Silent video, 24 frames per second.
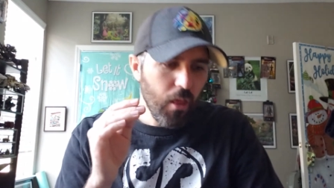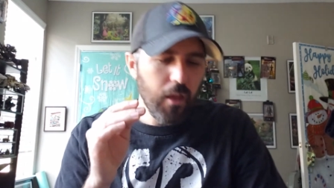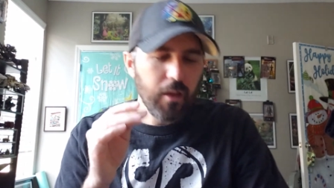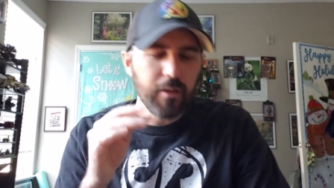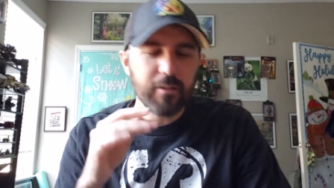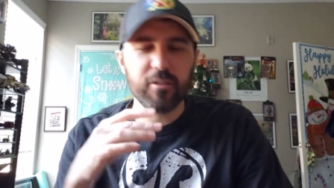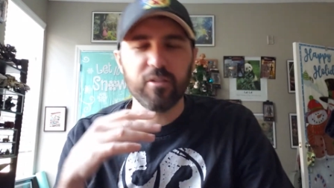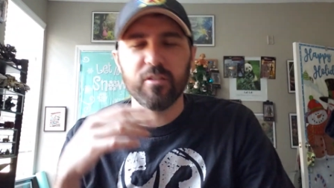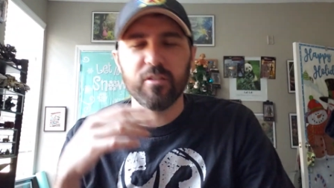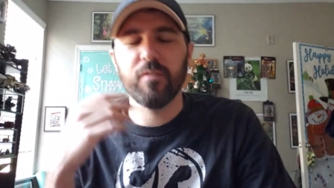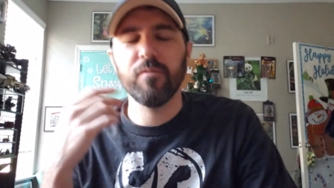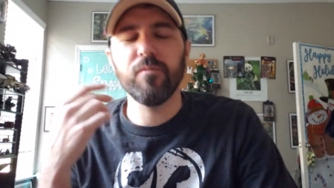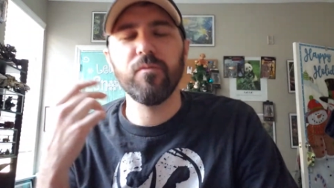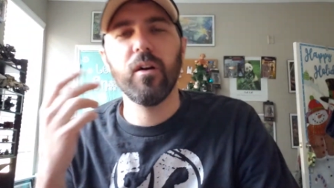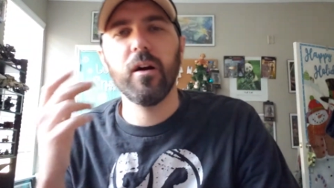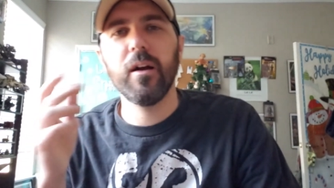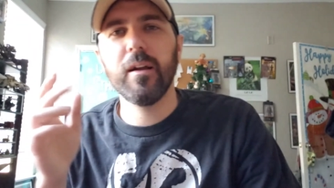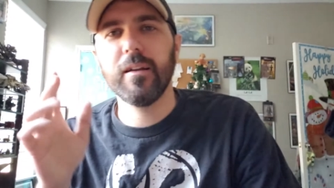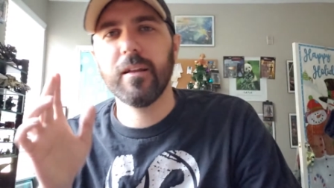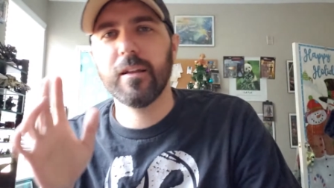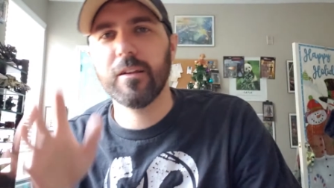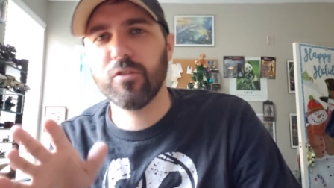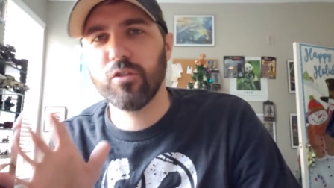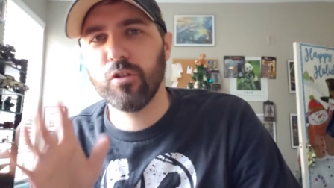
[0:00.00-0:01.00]
Because I'm
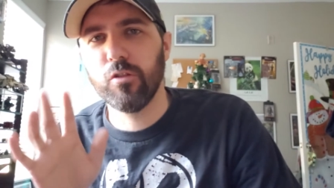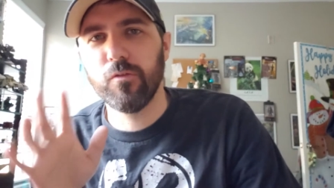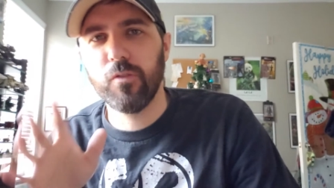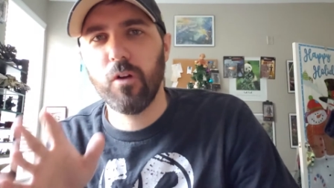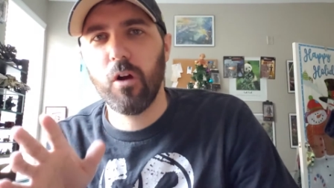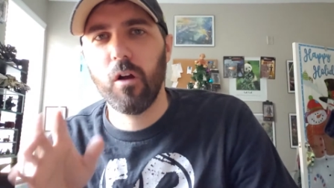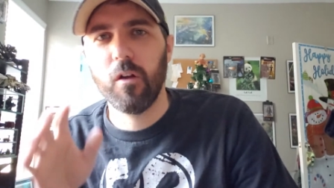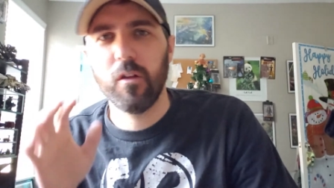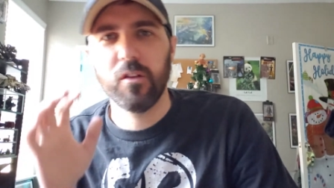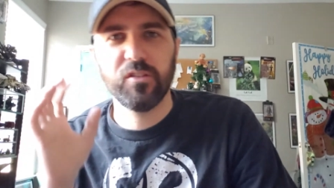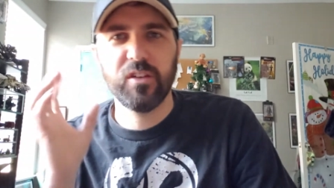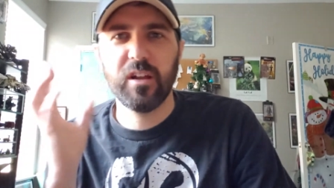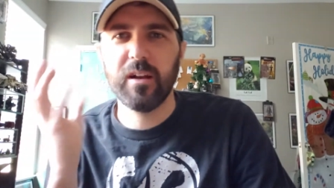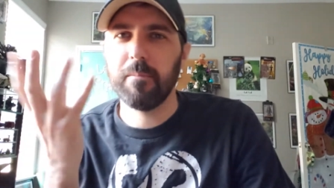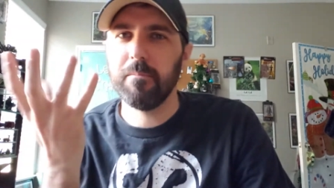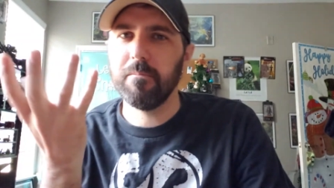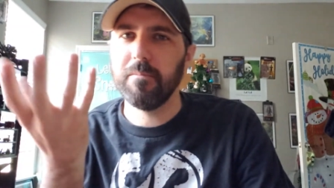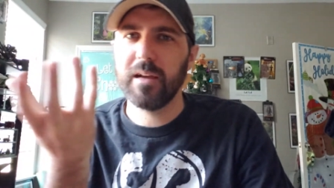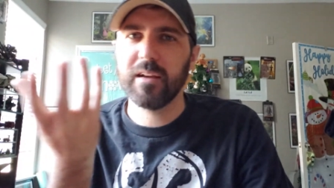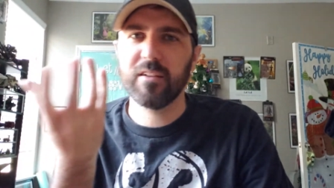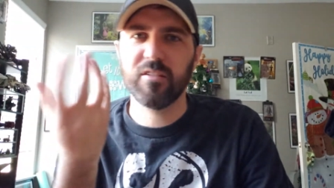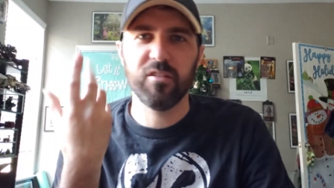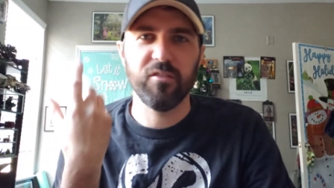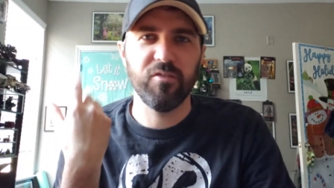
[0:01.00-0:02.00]
finding so far there's not a
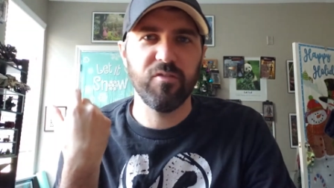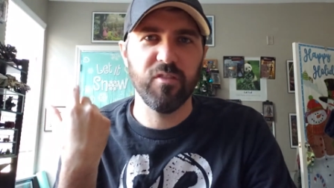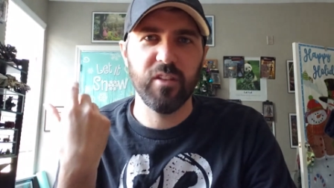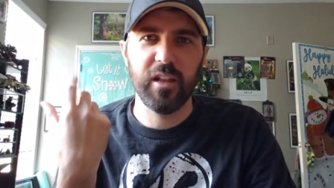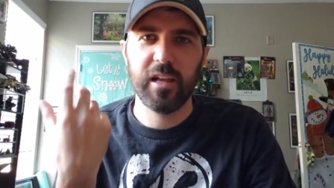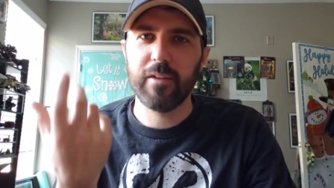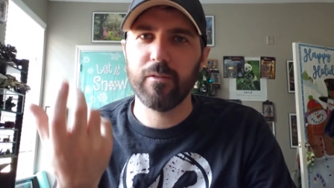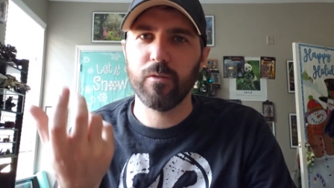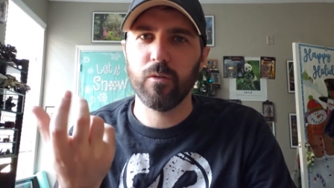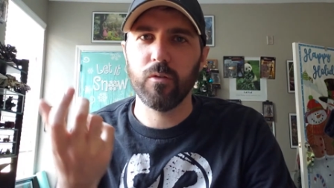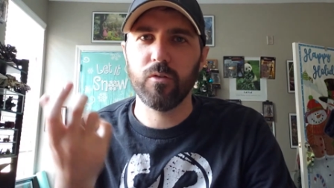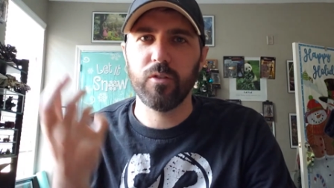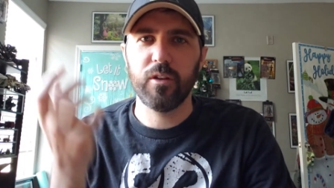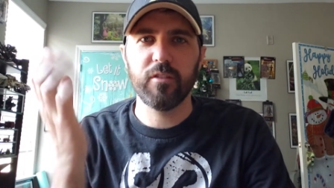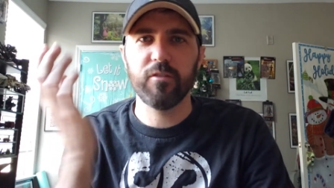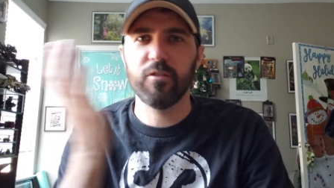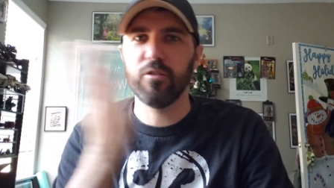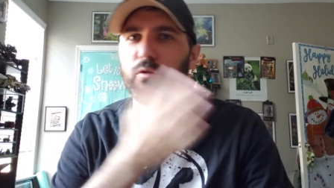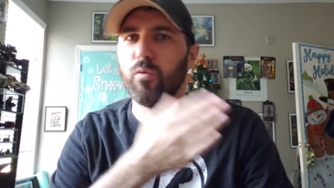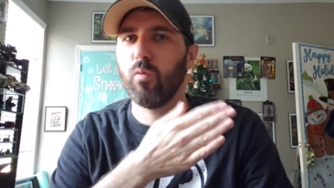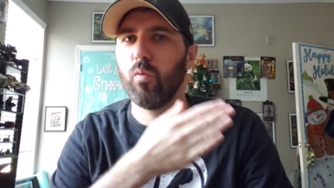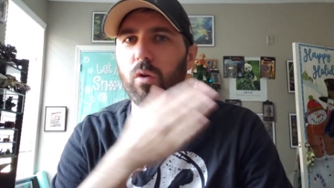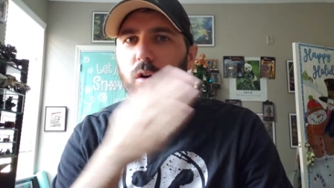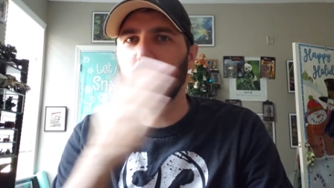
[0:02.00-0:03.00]
mix of flavors. It's
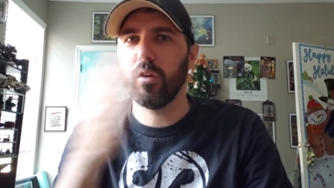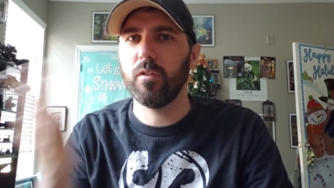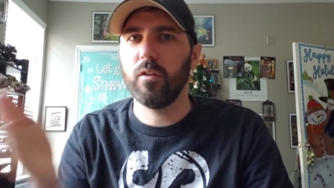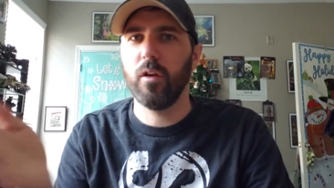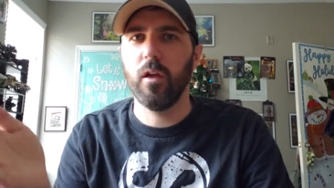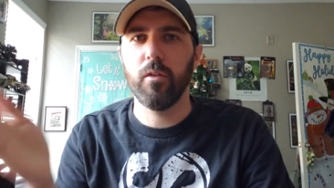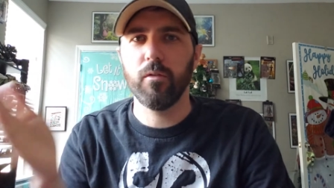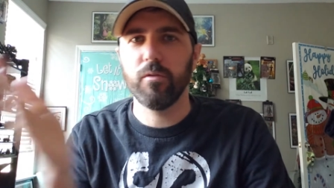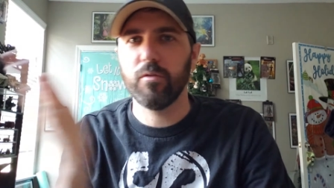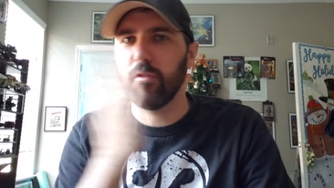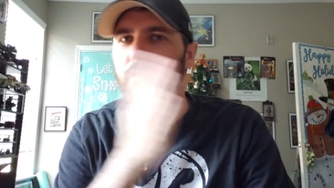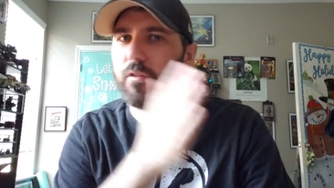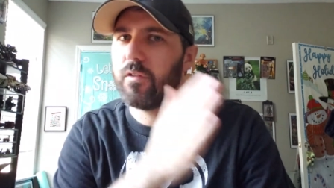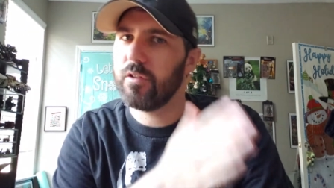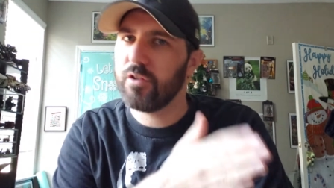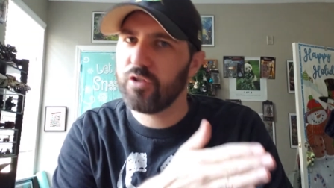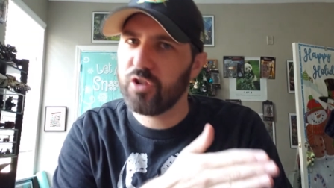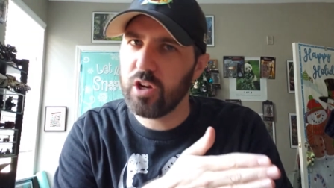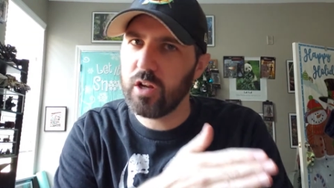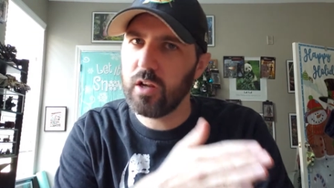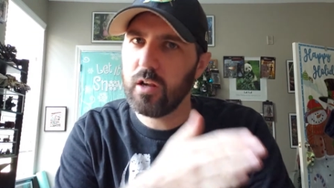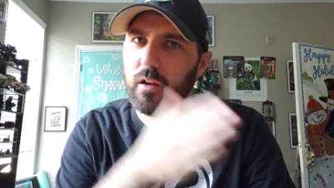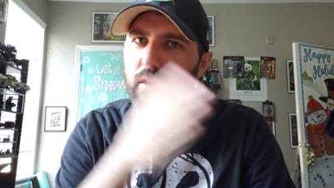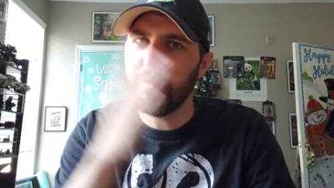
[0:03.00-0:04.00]
either one or the other. It's either the
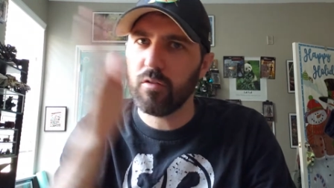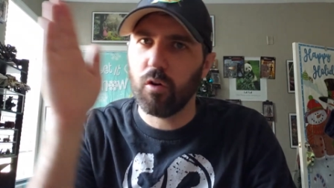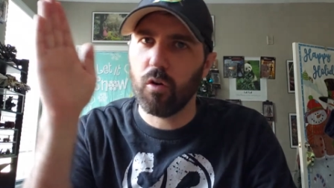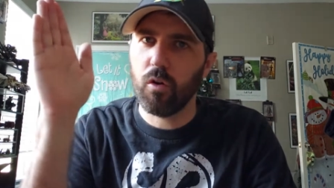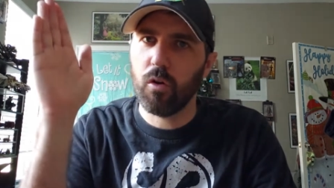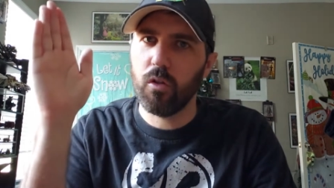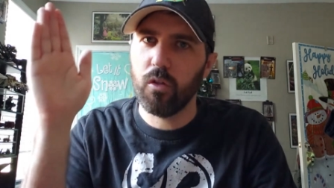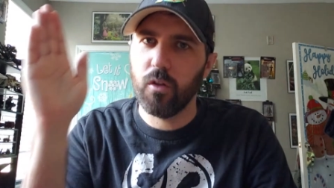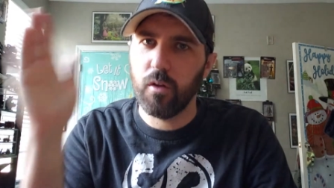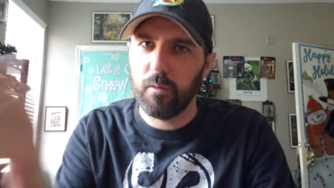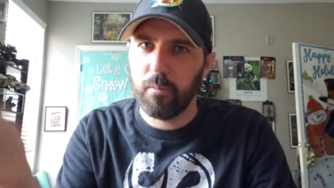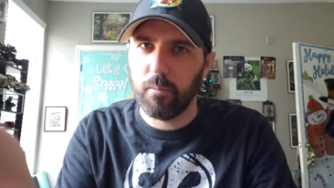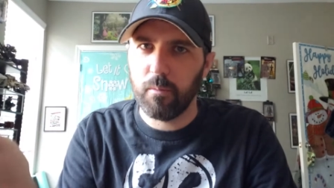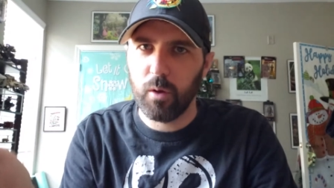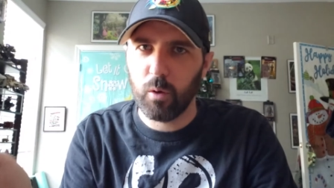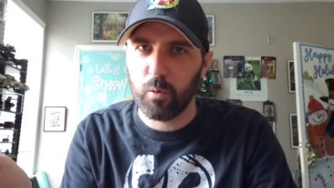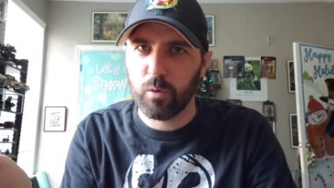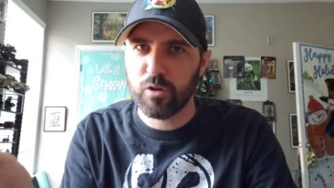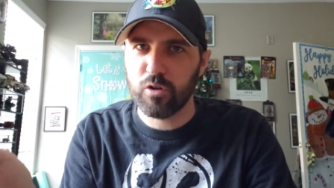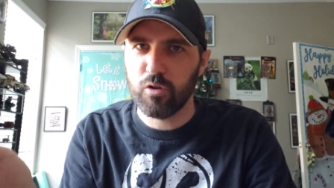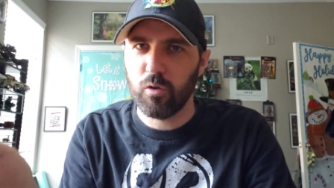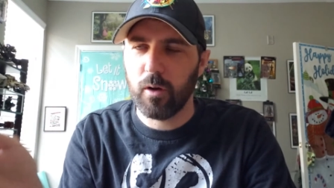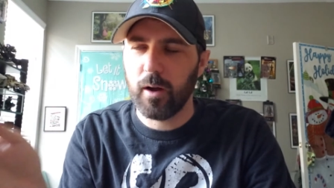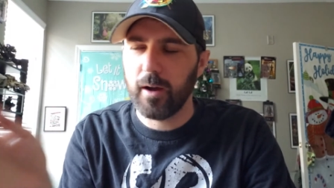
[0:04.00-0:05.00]
cheese or the
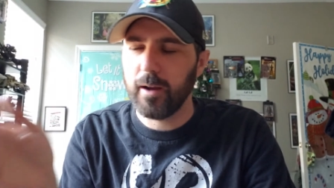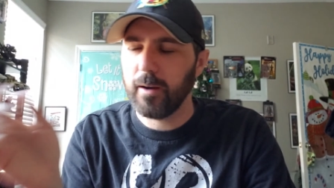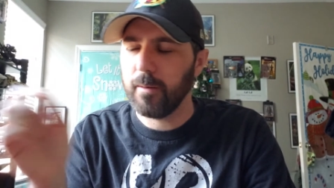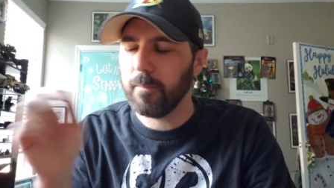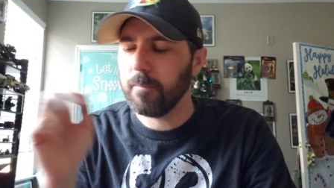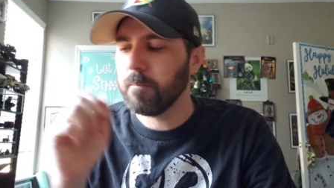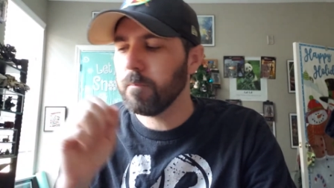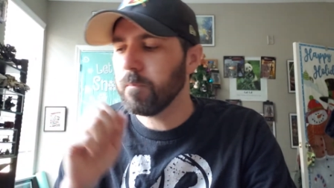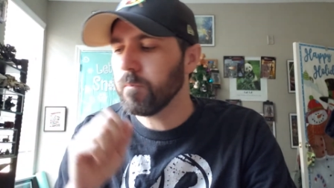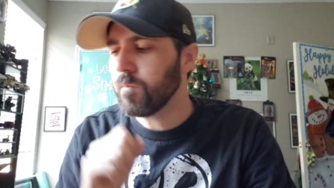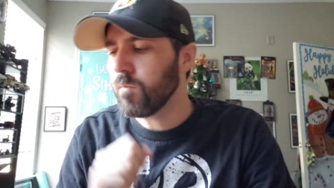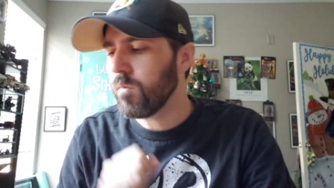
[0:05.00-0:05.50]
original item.